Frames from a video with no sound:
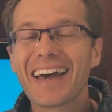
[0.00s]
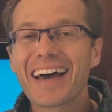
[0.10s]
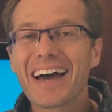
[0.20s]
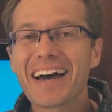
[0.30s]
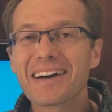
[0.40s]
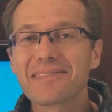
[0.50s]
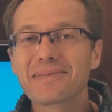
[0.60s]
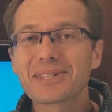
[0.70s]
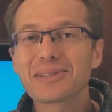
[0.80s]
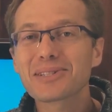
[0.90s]
Um,
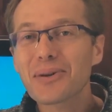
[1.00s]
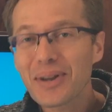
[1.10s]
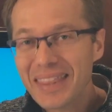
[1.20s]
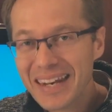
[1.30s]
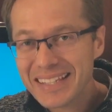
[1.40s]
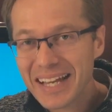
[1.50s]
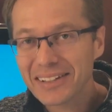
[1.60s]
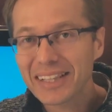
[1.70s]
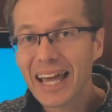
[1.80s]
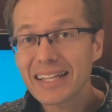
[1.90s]
so sorry that it's
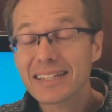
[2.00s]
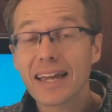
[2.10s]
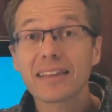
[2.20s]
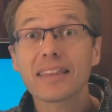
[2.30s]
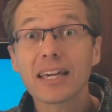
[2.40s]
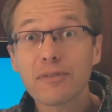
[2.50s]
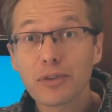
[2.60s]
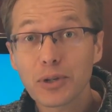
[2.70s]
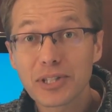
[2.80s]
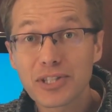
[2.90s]
out late and thank you for
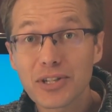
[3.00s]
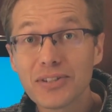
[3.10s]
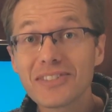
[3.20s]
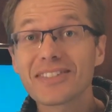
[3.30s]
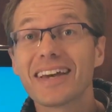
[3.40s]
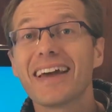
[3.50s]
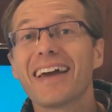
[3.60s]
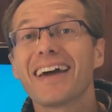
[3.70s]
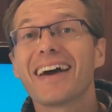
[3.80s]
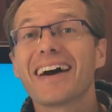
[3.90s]
your concerns.
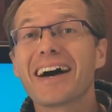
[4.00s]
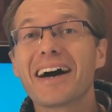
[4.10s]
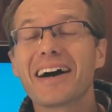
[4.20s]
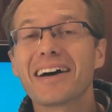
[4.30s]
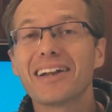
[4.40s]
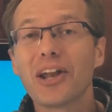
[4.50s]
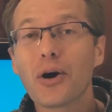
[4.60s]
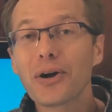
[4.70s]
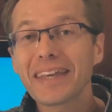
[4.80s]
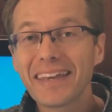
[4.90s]
Uh,
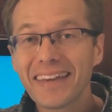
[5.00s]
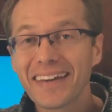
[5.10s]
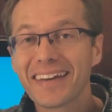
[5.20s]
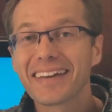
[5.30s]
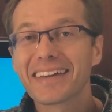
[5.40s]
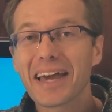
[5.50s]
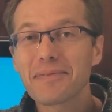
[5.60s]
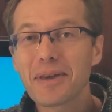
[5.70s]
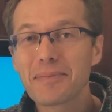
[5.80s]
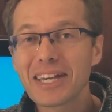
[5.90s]
Lonnie gave
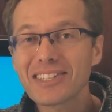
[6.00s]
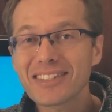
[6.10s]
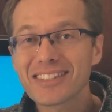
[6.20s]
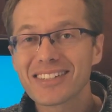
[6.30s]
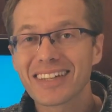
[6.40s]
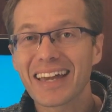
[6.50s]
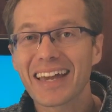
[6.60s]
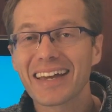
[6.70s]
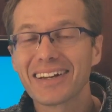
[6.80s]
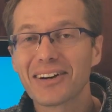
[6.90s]
me a message
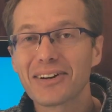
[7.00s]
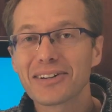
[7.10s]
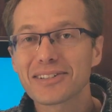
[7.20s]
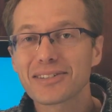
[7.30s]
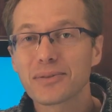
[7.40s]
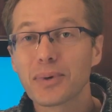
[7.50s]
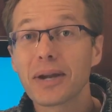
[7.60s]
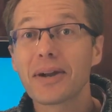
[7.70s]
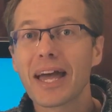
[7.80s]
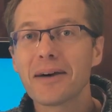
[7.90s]
and asked,
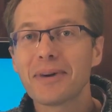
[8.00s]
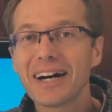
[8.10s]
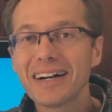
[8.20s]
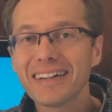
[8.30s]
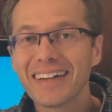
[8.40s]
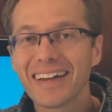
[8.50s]
Where am I?